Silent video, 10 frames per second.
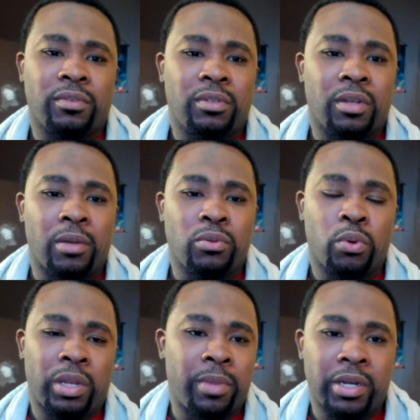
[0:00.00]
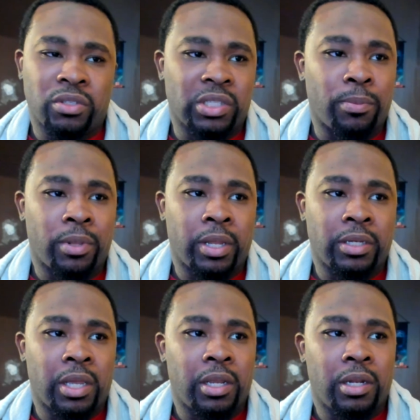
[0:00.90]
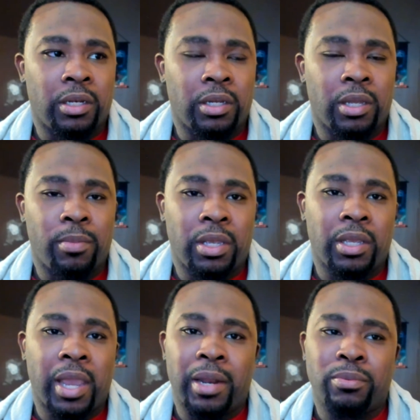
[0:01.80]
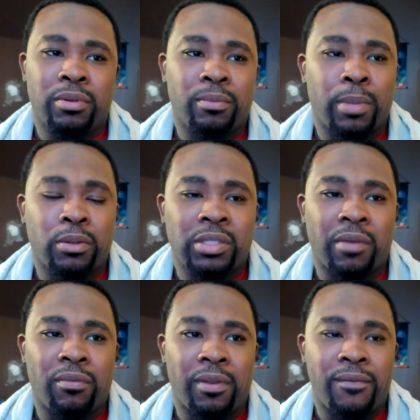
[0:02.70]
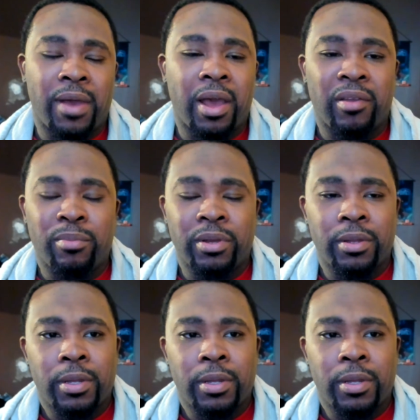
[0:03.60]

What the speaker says: 20 minutes or something like that, and I mean it got up to about 75, but